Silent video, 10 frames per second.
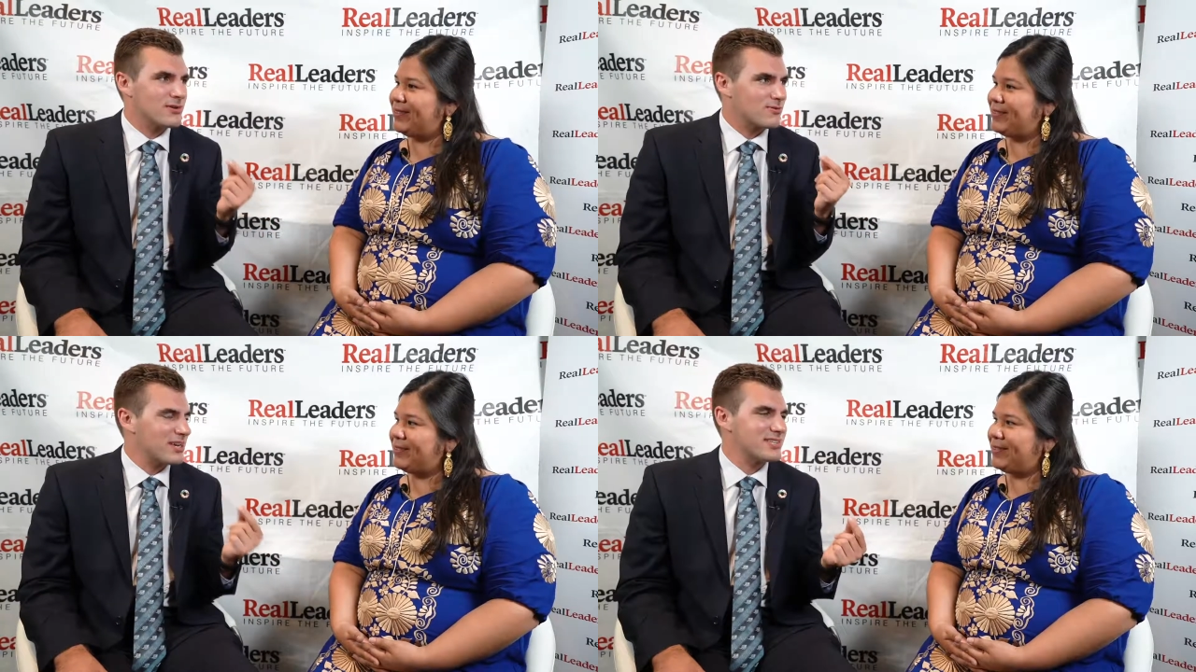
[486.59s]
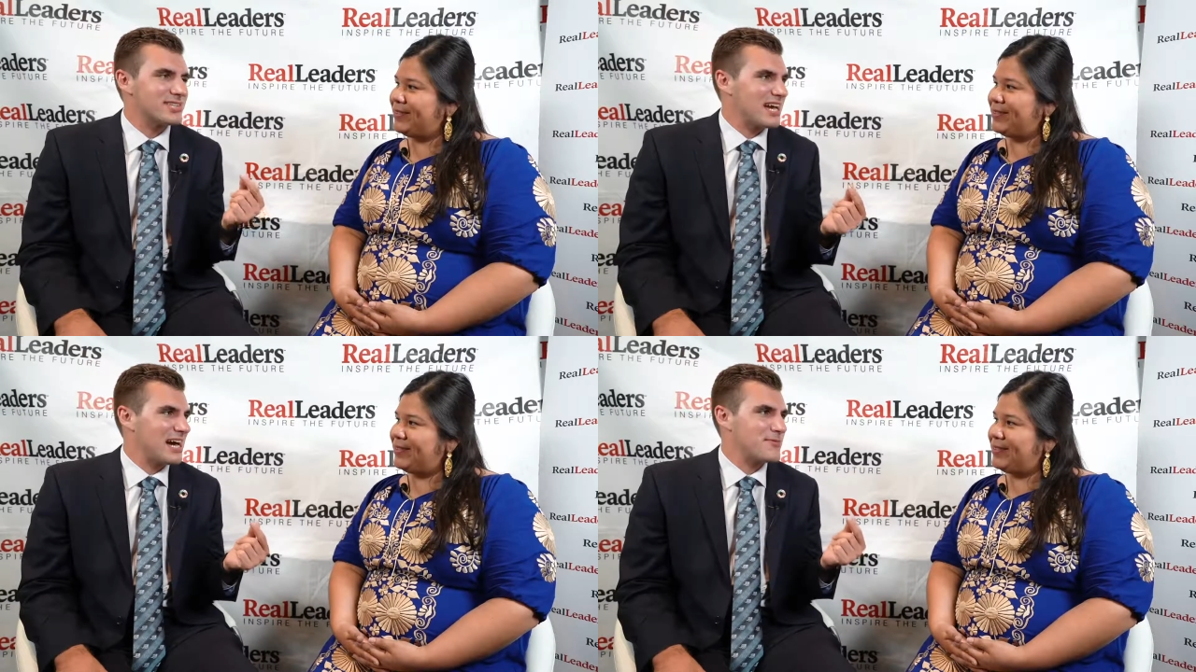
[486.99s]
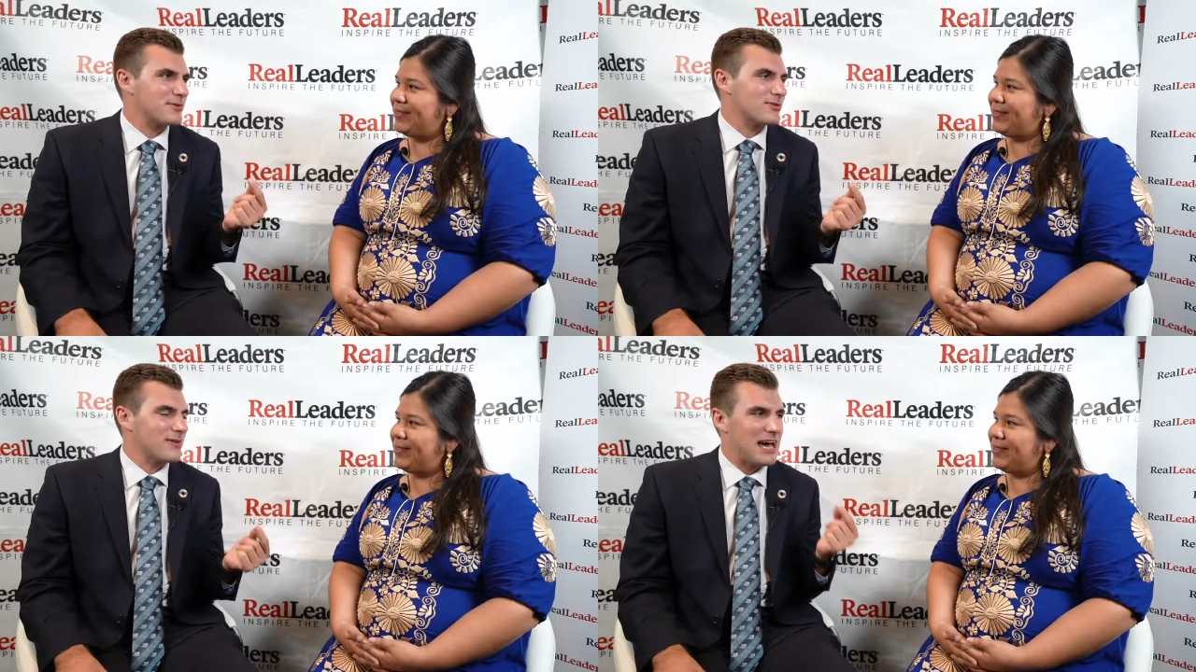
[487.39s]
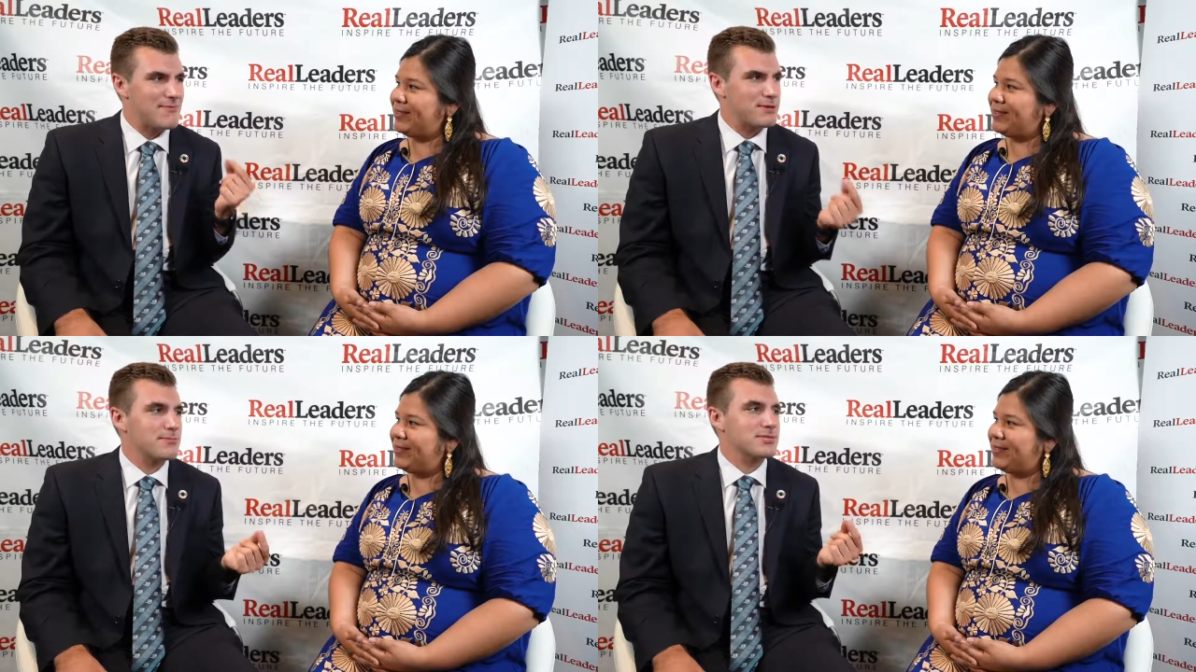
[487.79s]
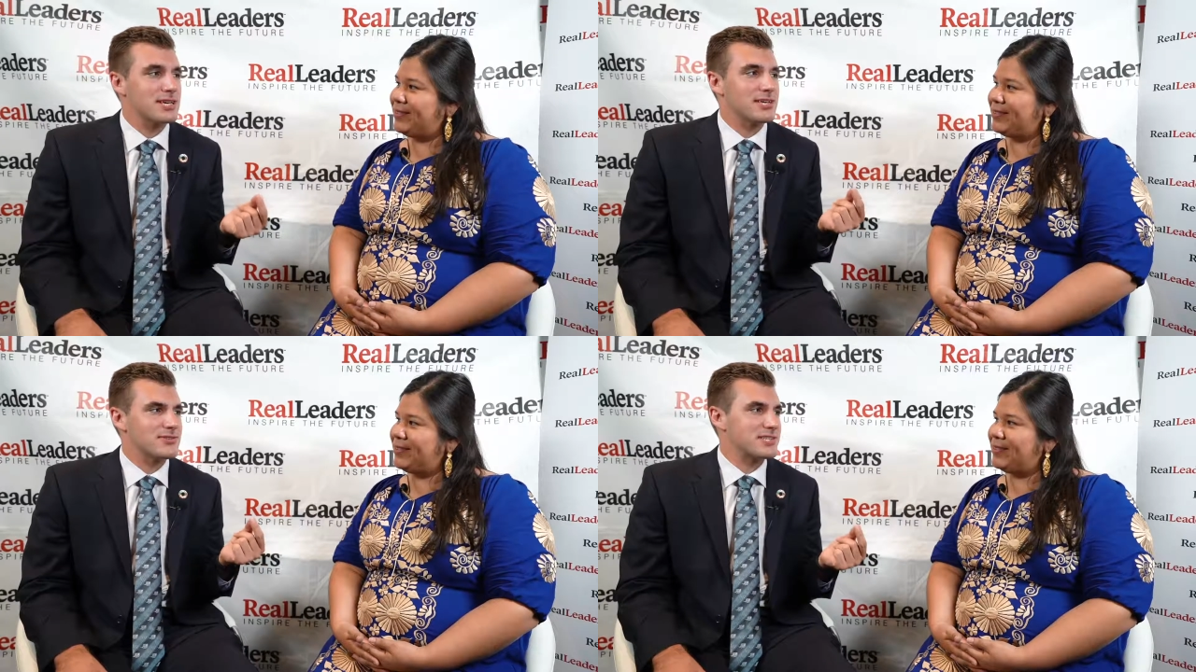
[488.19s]
Speaker 1: raise capital, have people
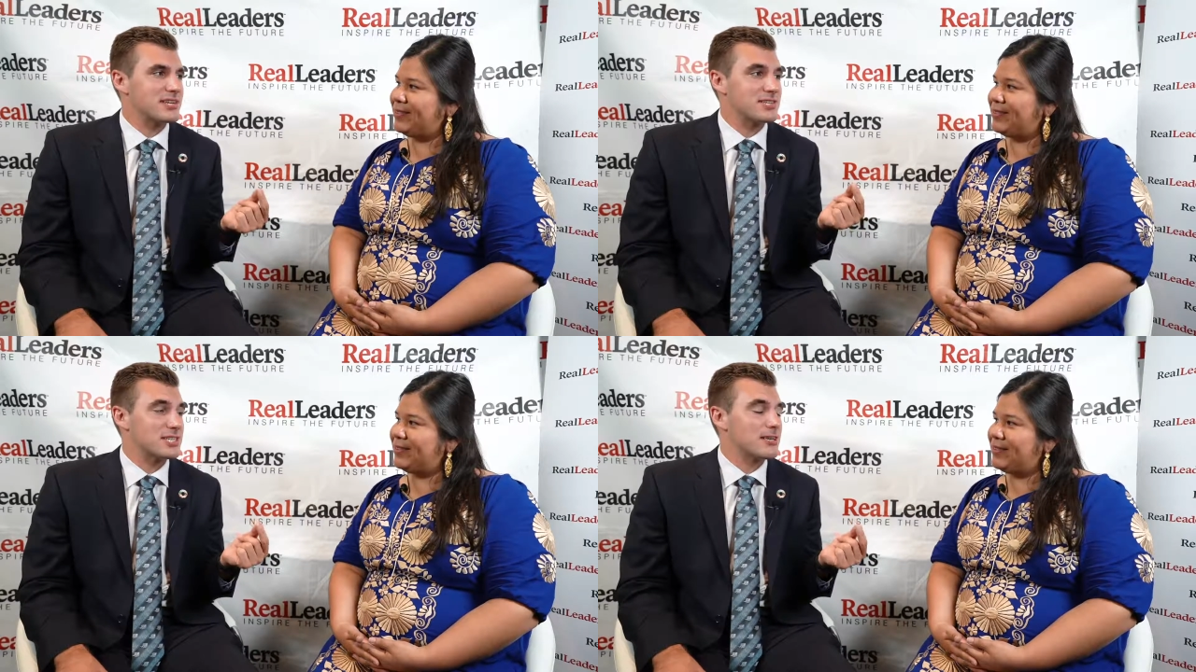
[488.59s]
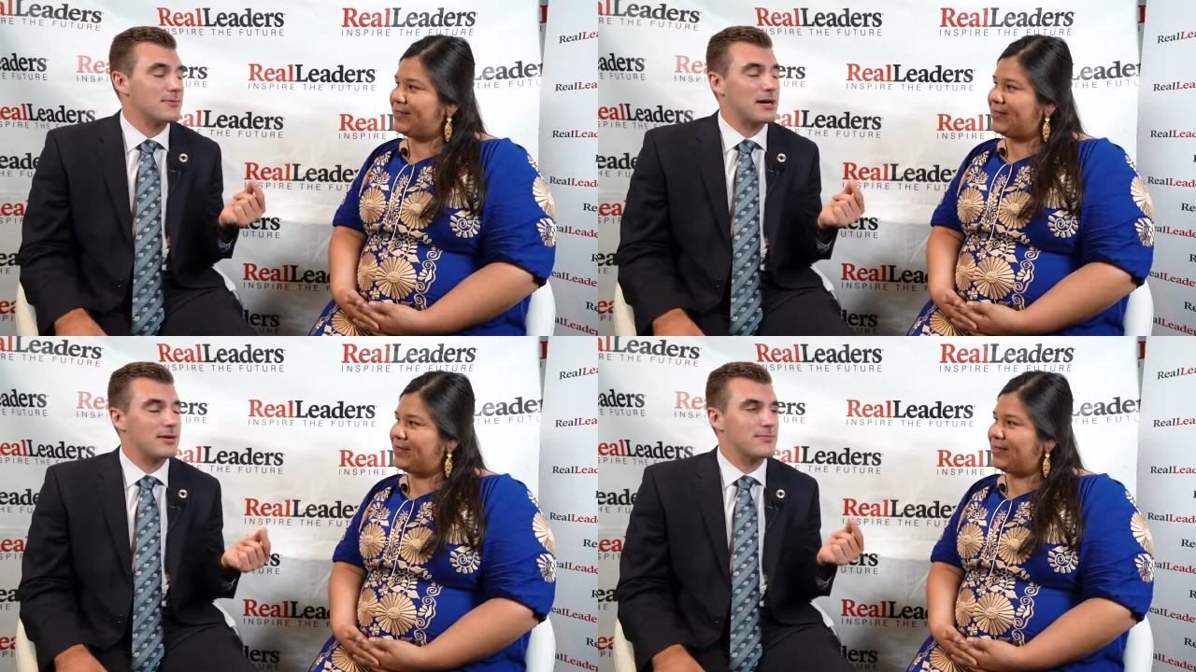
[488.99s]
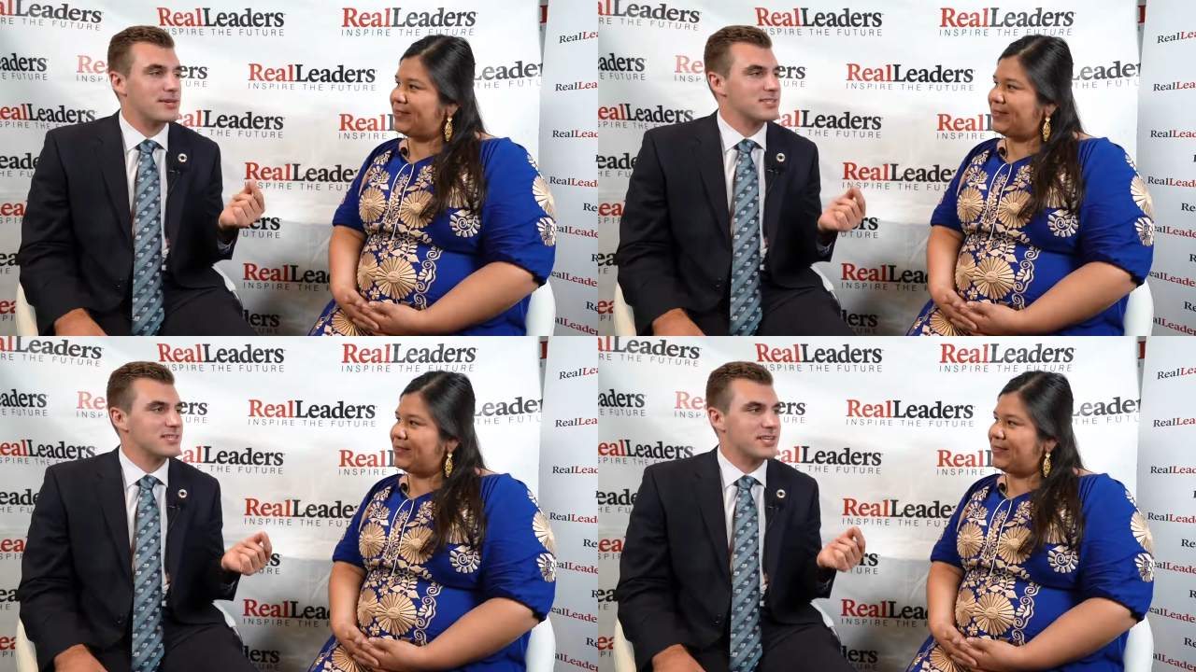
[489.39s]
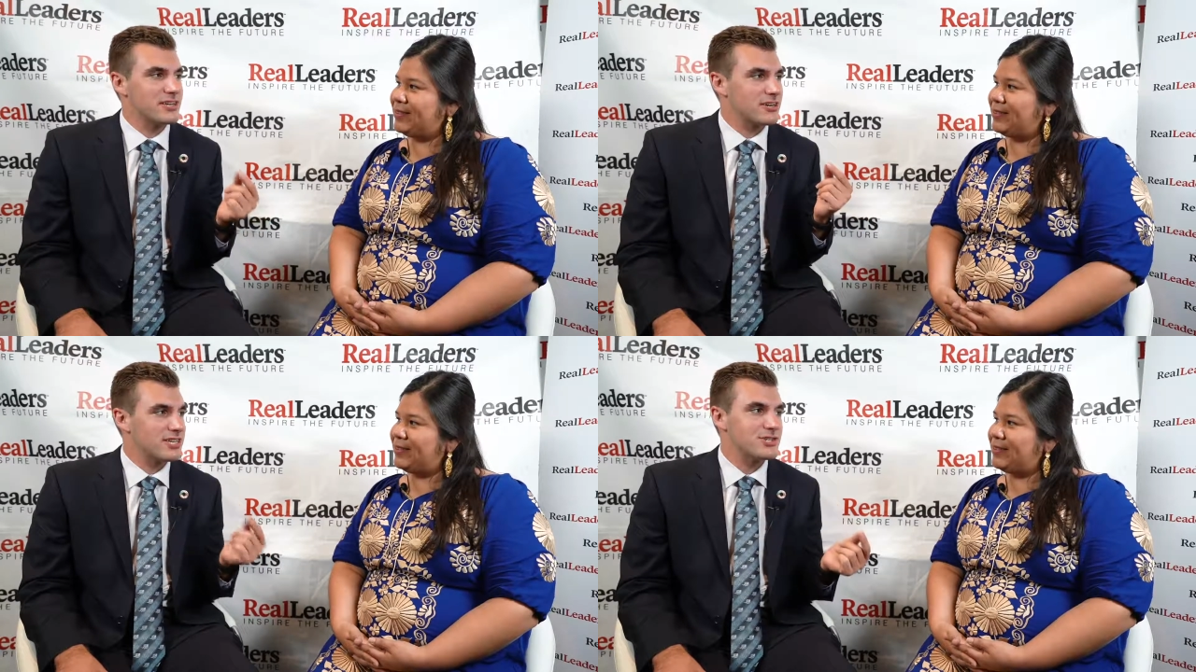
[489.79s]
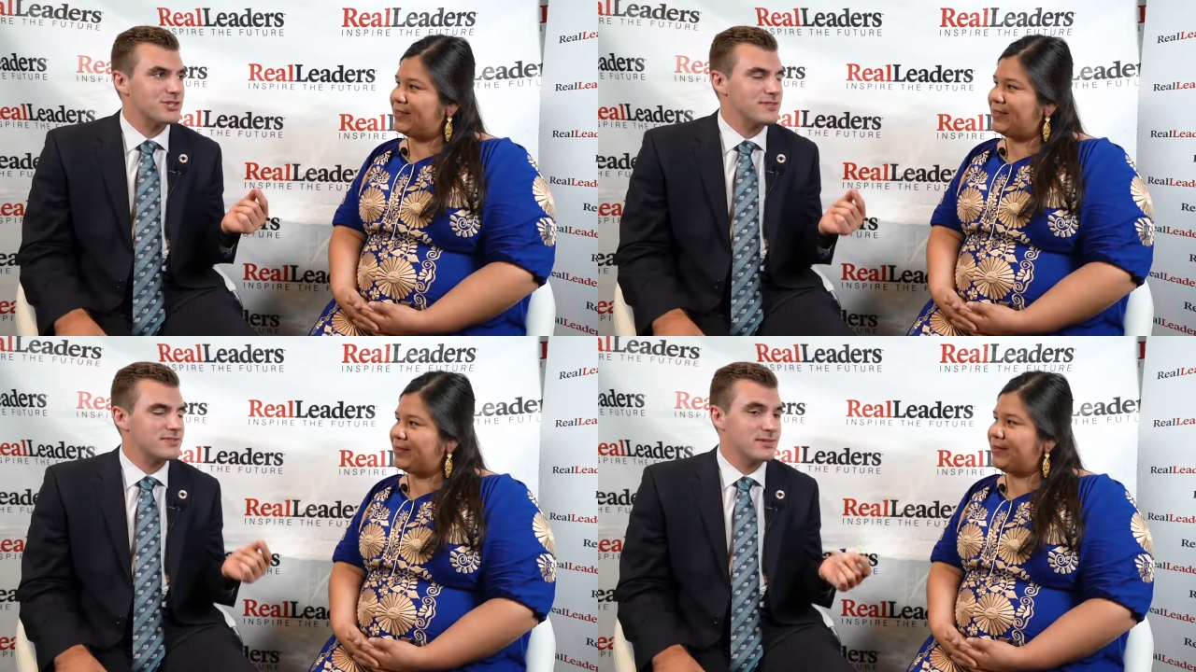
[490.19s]
take you seriously about your business and your
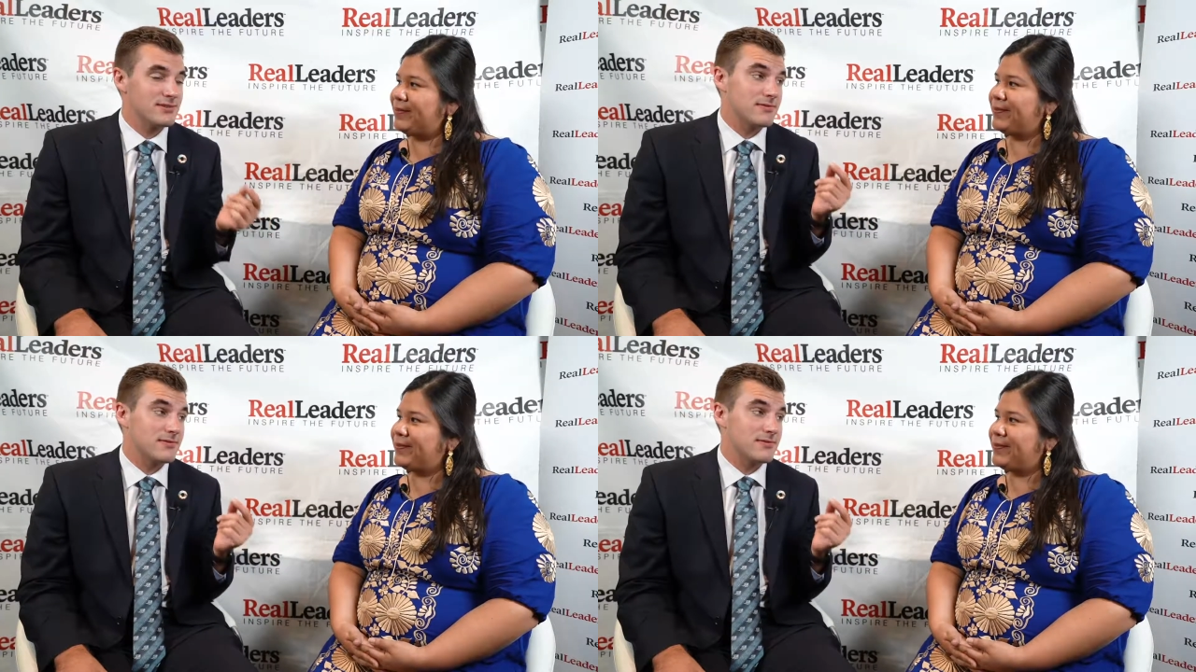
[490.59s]
initiatives,